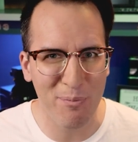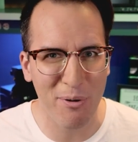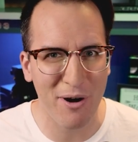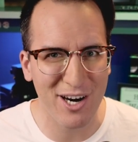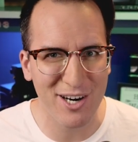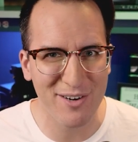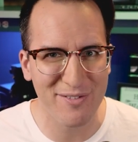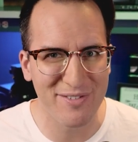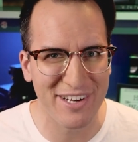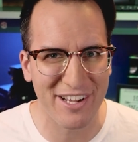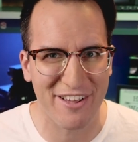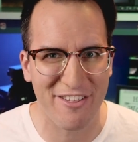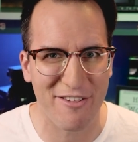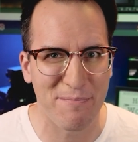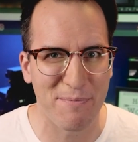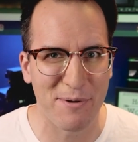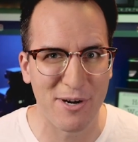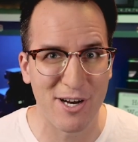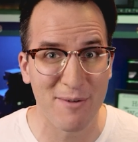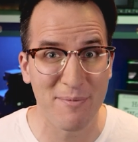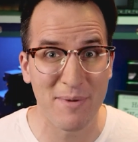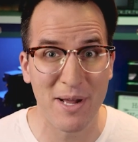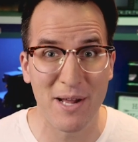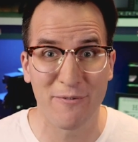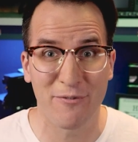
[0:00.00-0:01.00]
of an
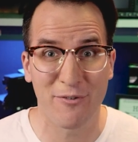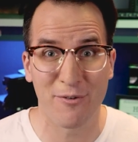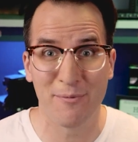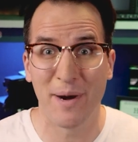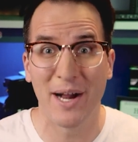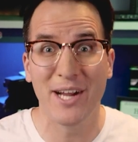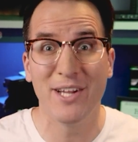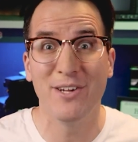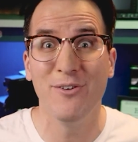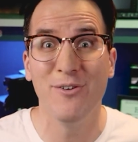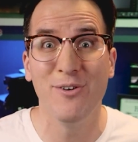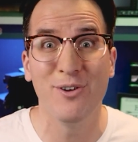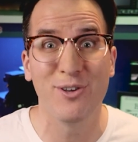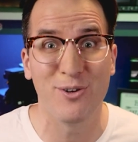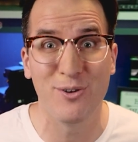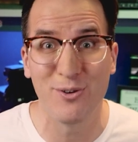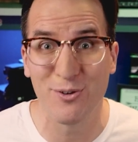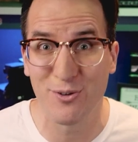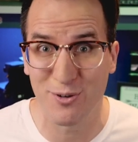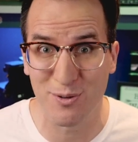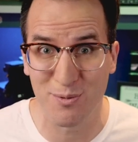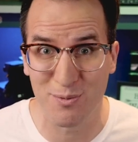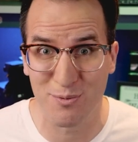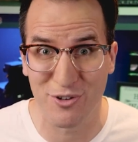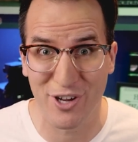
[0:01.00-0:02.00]
experiment for my new
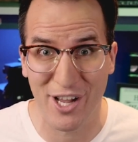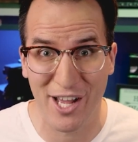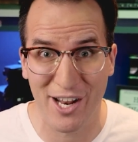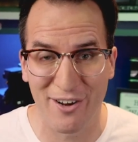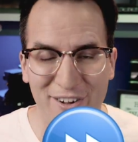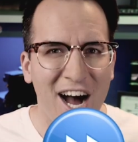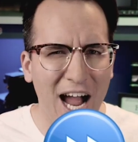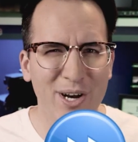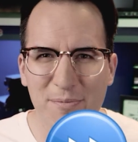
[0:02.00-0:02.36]
YouTube channel.